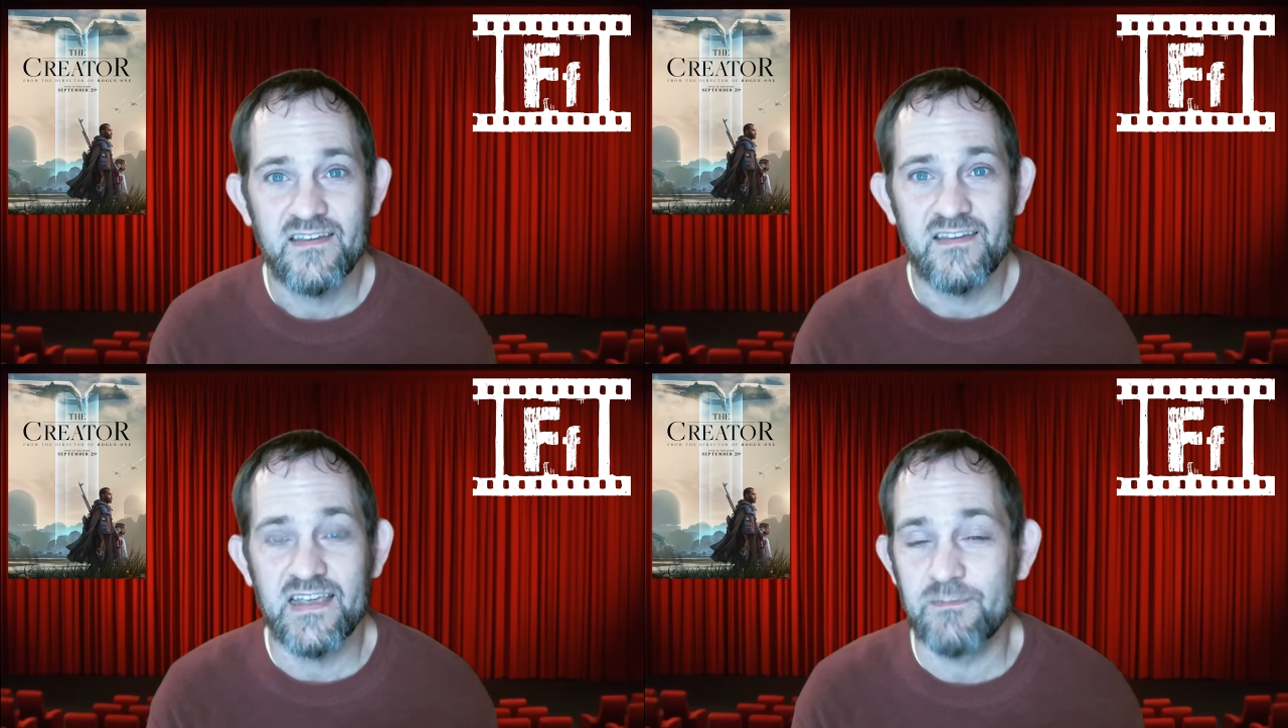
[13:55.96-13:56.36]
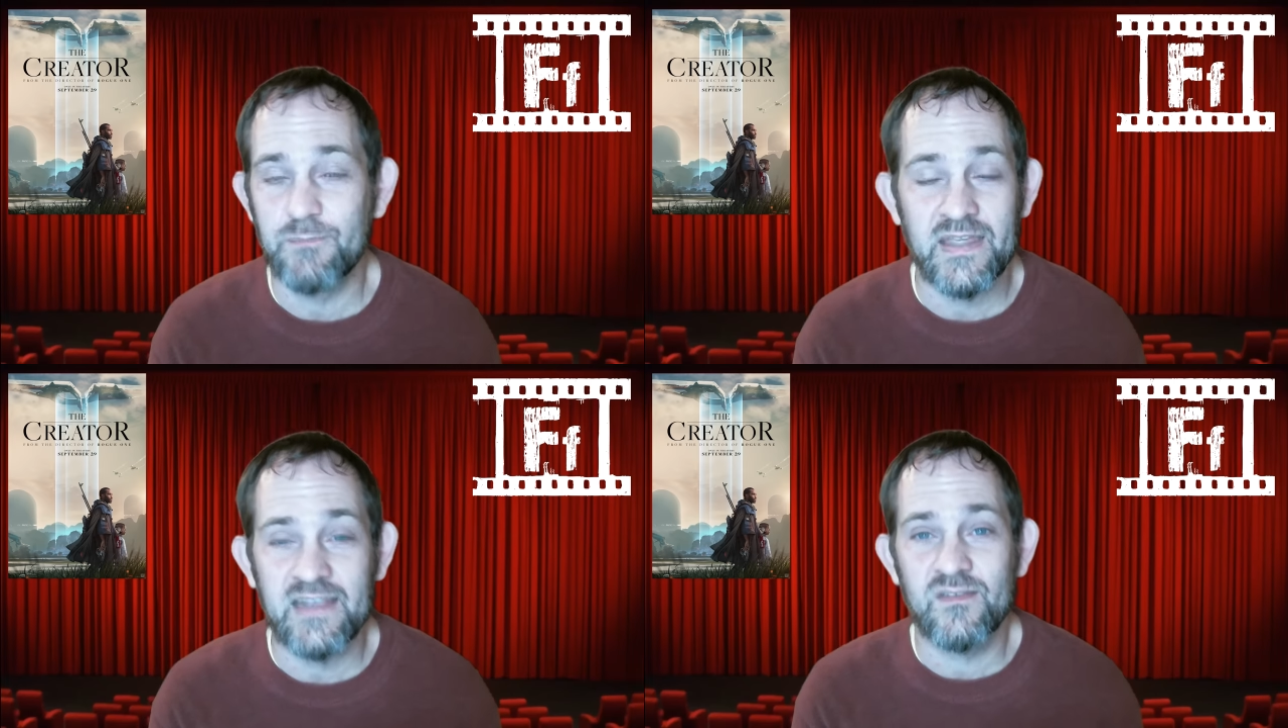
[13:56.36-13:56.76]

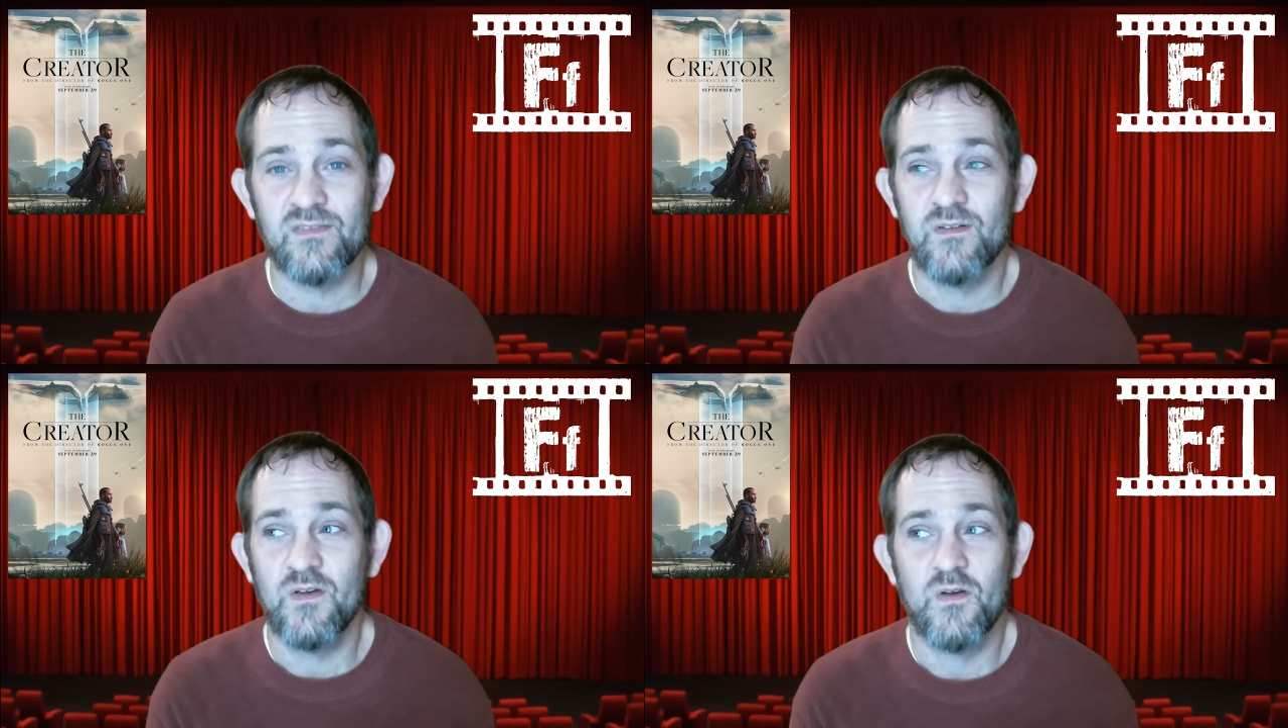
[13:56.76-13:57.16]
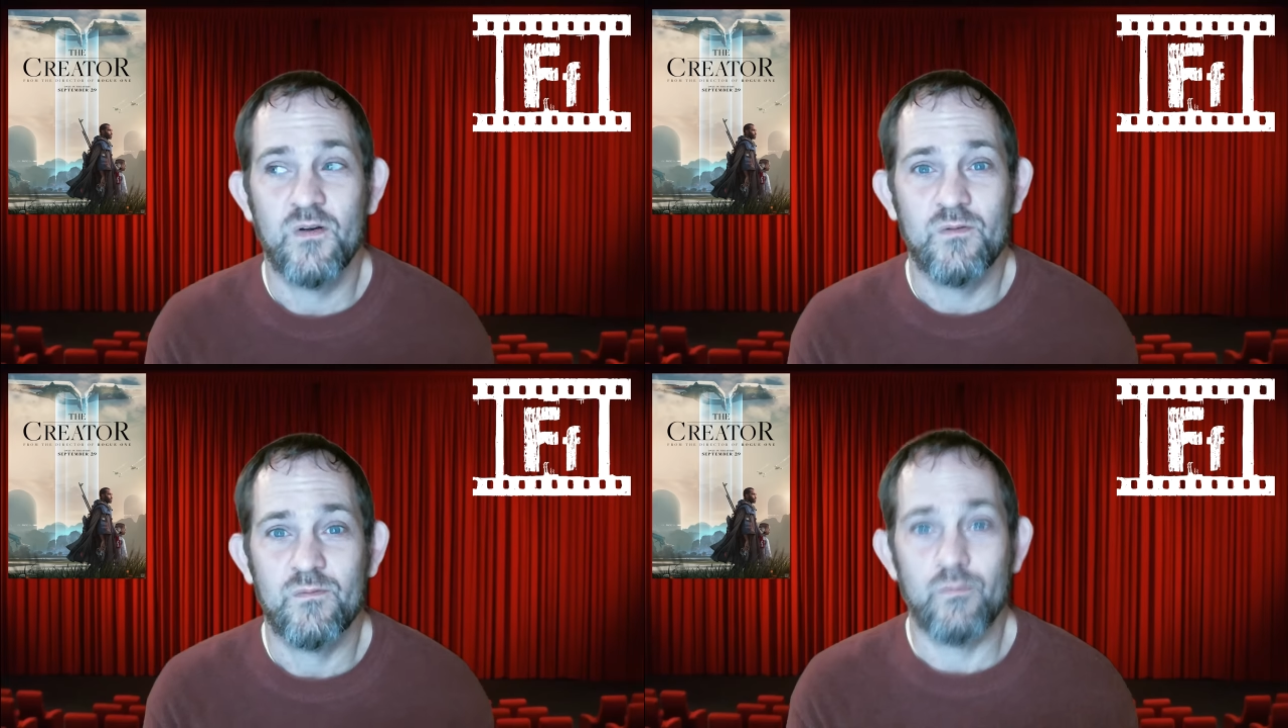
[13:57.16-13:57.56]
explains
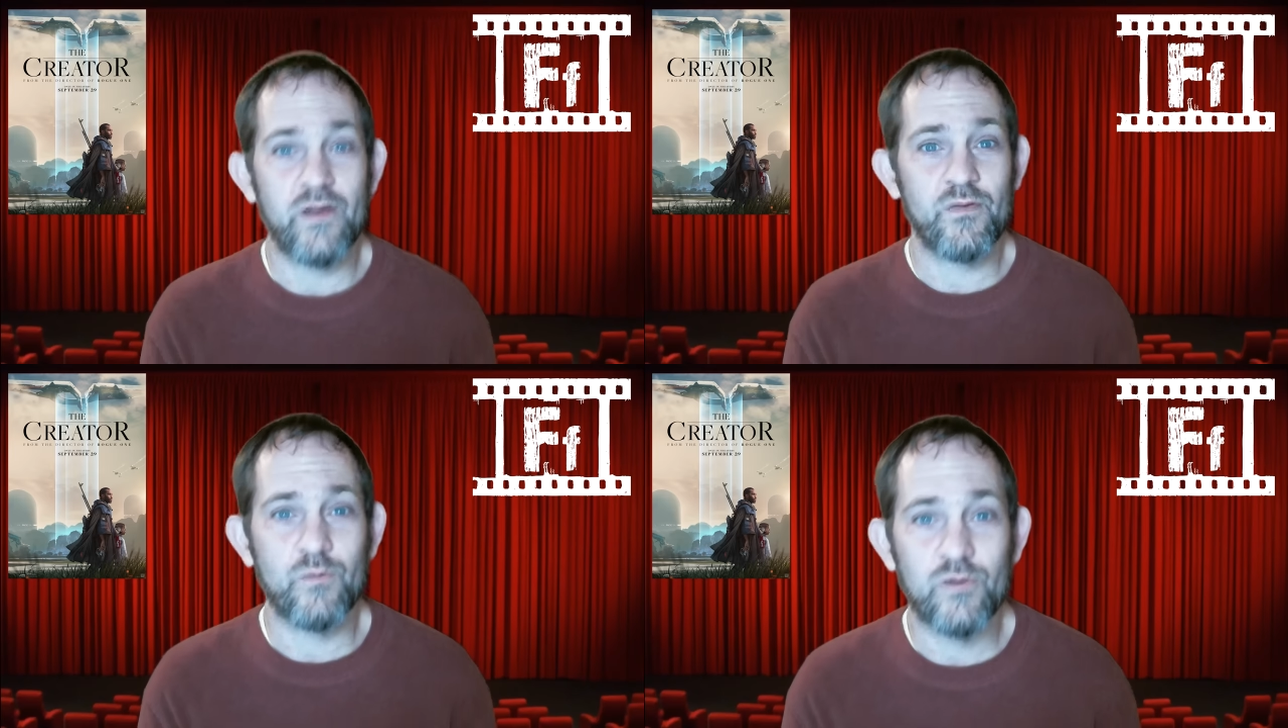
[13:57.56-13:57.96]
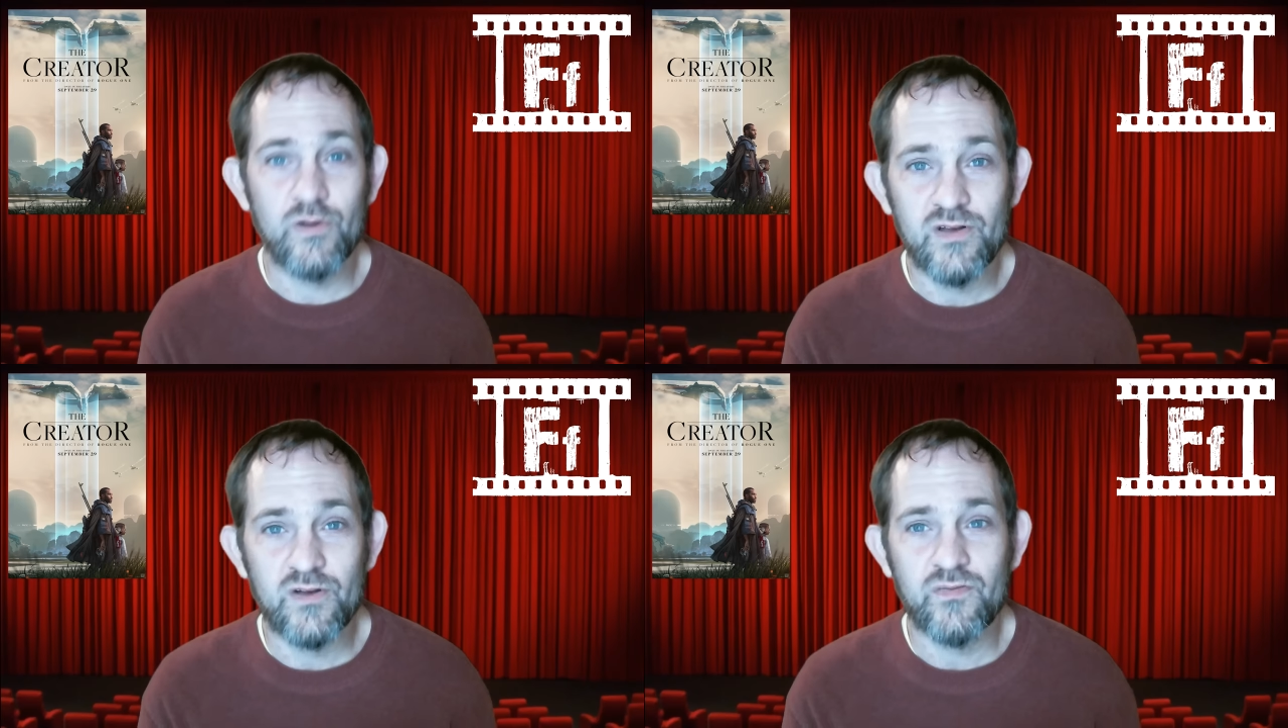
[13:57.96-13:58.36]
where the
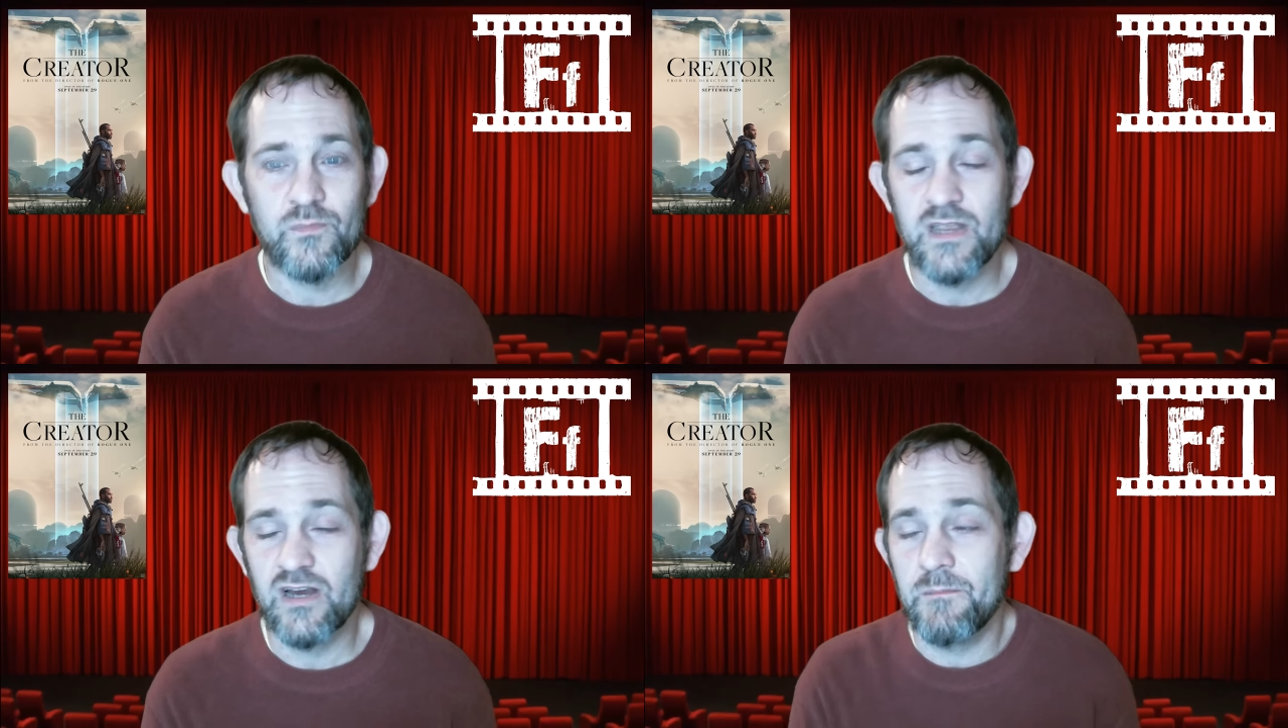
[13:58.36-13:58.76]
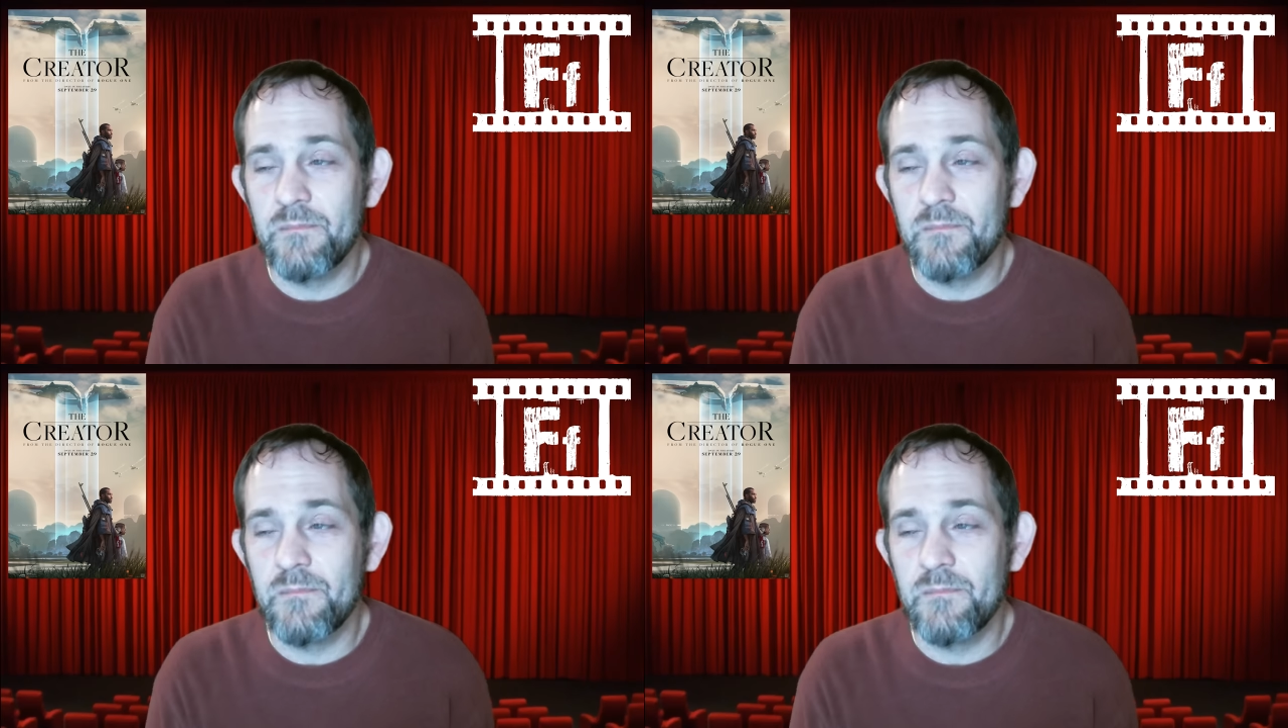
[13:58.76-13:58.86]
world goes from here?